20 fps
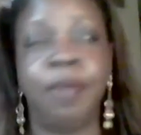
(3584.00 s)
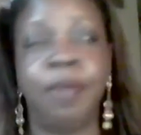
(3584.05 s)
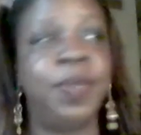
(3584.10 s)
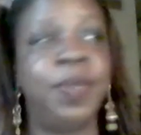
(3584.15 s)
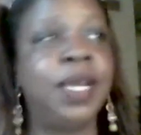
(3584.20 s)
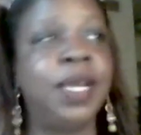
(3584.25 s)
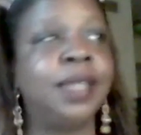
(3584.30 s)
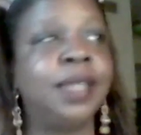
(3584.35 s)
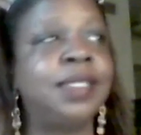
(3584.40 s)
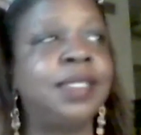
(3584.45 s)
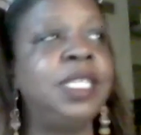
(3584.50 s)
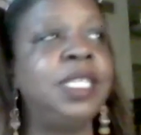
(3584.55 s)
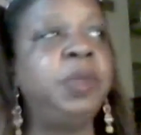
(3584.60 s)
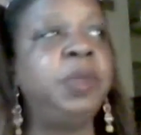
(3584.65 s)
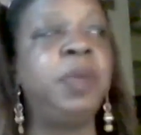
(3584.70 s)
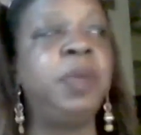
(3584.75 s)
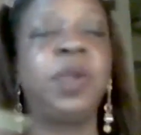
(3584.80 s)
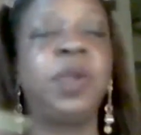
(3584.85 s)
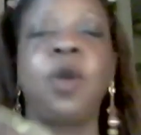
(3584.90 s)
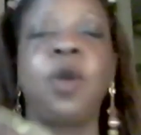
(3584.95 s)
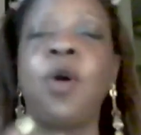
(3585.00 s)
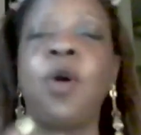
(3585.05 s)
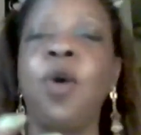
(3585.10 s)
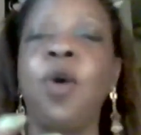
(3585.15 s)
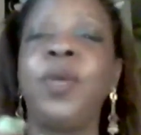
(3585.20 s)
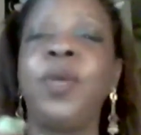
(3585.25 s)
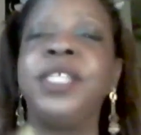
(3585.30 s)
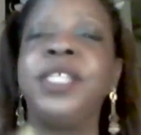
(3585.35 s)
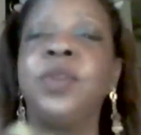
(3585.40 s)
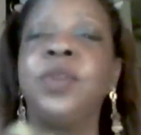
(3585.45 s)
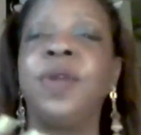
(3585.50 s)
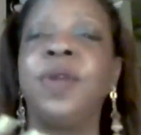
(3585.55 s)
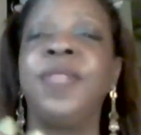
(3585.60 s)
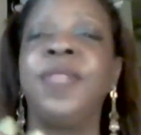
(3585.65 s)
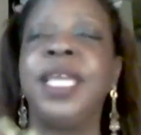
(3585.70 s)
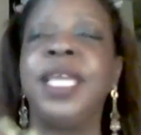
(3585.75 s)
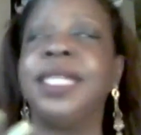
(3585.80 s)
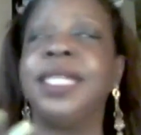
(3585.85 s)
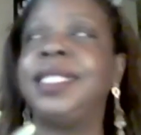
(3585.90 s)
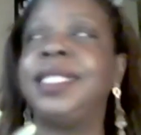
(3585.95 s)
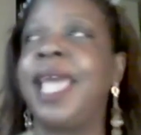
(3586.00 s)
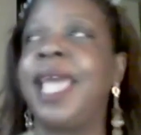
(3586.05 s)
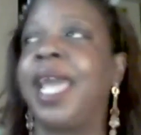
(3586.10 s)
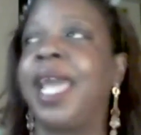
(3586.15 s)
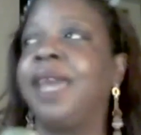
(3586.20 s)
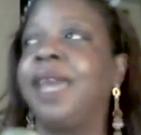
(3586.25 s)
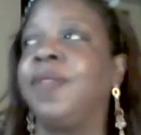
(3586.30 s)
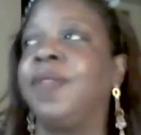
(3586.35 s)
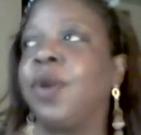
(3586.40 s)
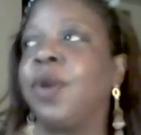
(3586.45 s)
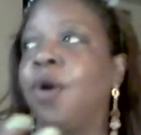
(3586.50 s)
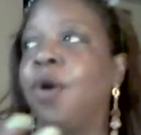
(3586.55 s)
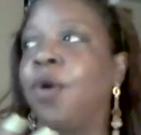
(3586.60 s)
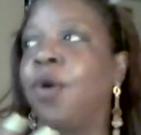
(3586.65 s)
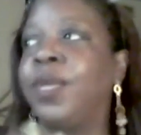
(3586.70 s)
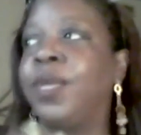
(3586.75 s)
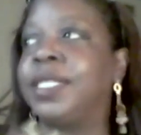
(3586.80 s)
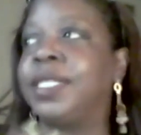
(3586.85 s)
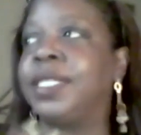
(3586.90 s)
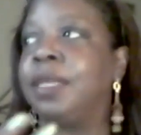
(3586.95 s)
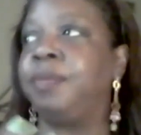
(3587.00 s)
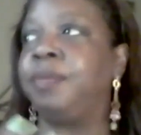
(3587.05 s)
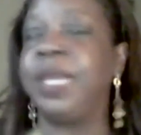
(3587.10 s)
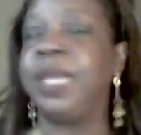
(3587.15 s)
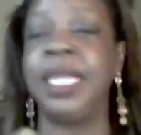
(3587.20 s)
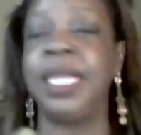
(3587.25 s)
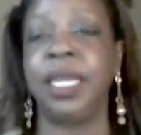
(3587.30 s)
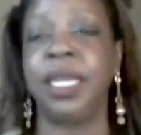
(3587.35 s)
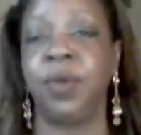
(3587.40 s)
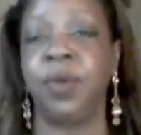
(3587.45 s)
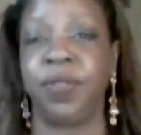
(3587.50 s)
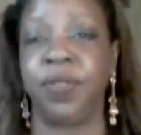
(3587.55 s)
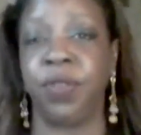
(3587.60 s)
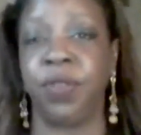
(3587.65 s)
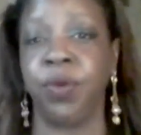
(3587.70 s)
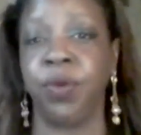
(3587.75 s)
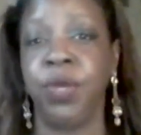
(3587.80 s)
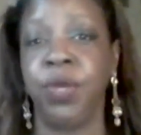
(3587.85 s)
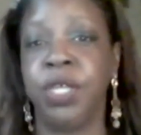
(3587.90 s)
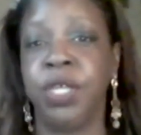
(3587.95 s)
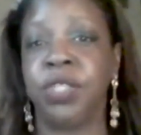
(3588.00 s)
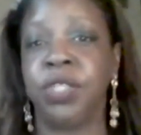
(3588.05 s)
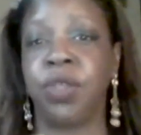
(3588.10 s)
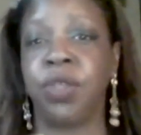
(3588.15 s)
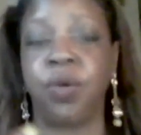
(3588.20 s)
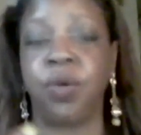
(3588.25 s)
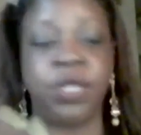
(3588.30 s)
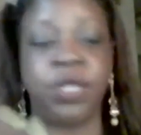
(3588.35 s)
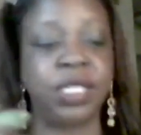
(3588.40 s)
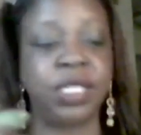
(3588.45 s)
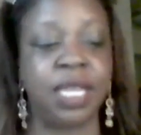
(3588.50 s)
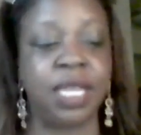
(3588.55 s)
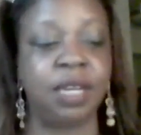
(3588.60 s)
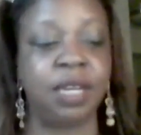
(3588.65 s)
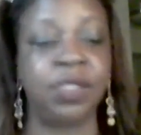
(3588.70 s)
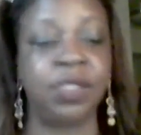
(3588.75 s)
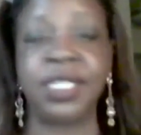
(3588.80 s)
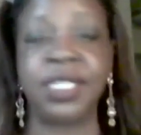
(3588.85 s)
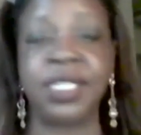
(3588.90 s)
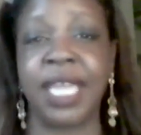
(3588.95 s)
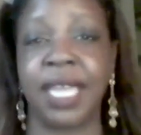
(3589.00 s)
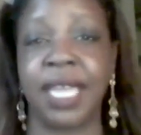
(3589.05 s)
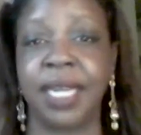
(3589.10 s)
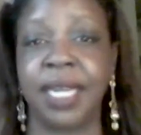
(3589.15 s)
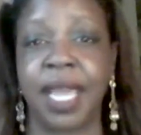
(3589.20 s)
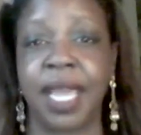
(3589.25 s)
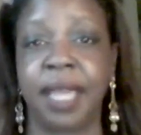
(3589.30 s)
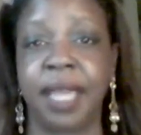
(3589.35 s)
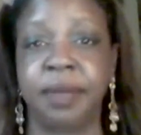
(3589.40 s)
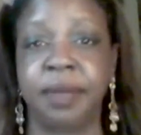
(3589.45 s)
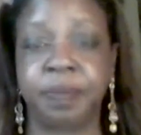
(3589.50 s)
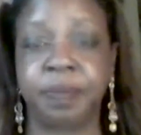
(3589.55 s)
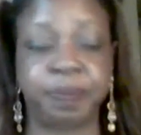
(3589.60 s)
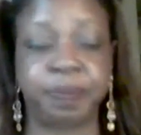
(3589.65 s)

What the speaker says: because these people are always on the attack and they're always competing with you. So just understand that.